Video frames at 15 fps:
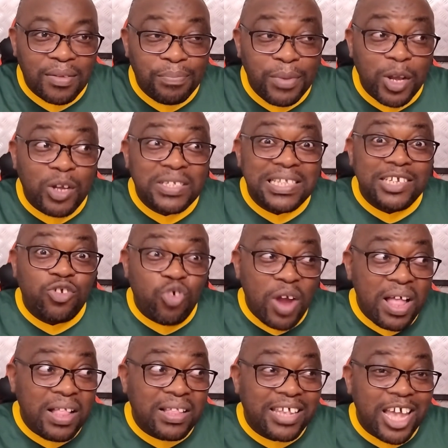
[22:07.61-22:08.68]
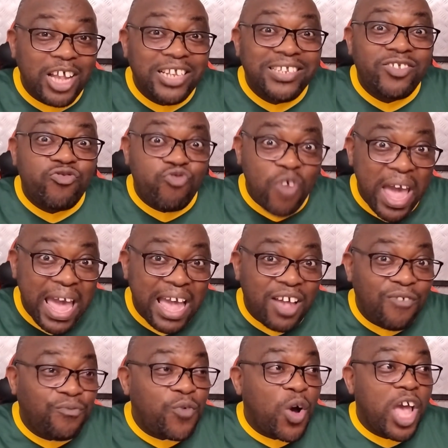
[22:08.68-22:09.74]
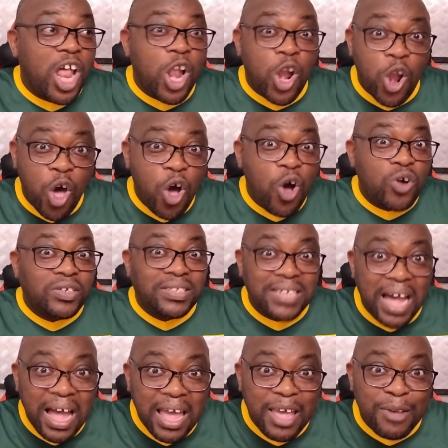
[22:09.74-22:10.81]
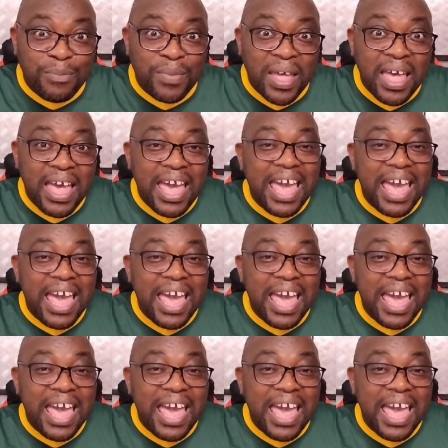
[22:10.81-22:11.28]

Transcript: Because a trial can drag for a long time